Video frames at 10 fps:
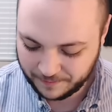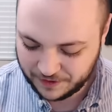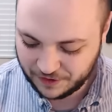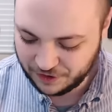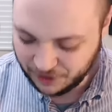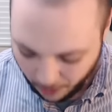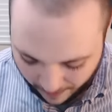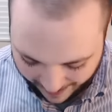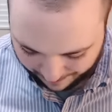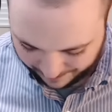so
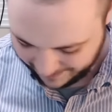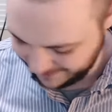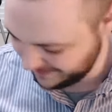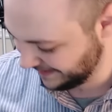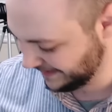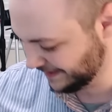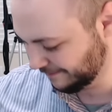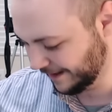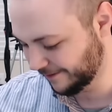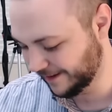happy they sent this
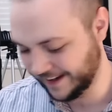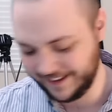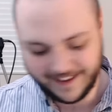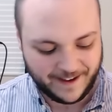my way